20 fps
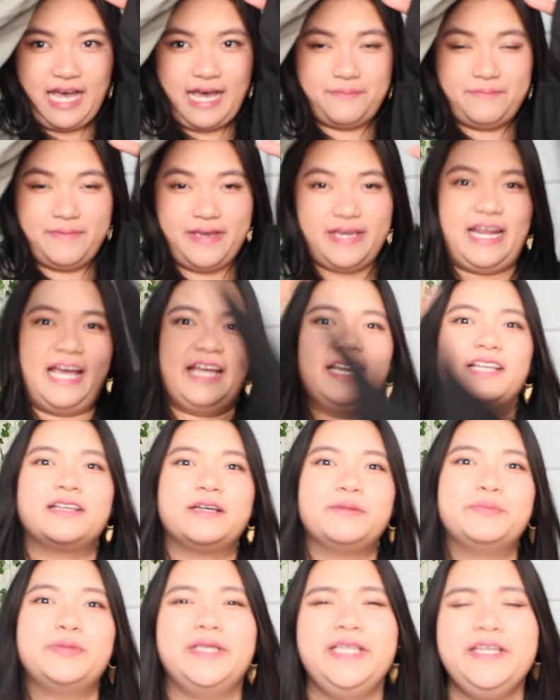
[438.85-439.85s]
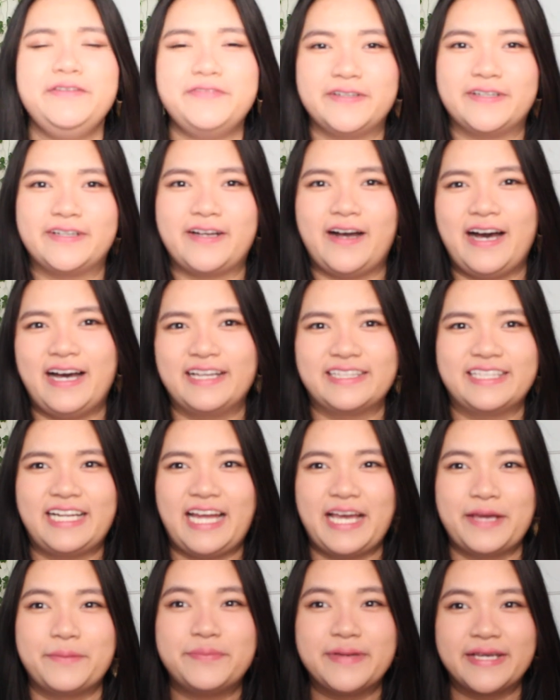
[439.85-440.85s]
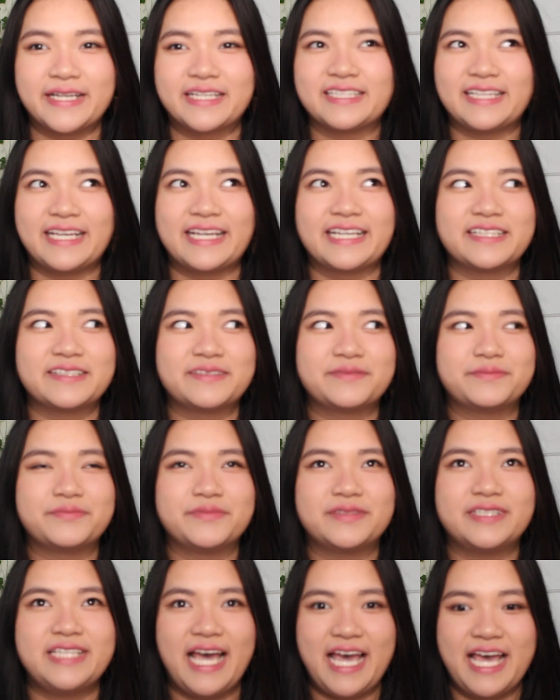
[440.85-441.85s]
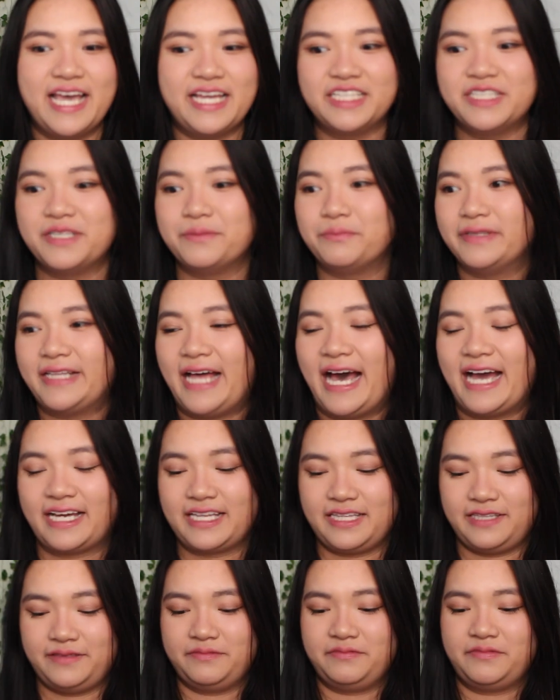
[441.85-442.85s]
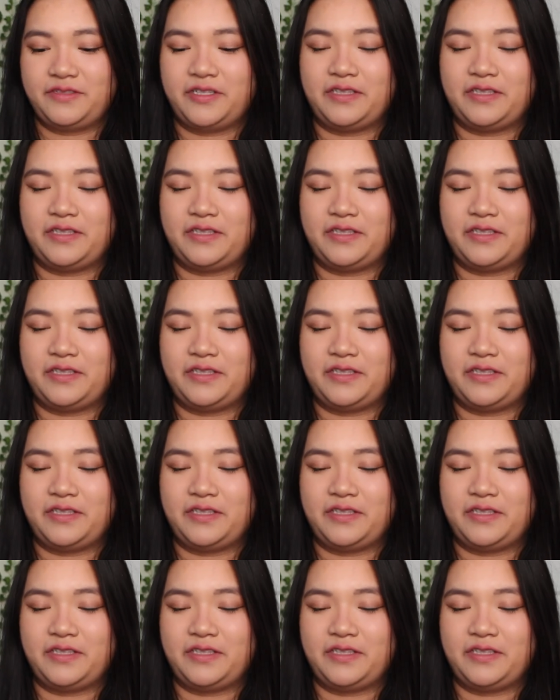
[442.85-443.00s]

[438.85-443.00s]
Man, I completely forgot that I picked like 10 black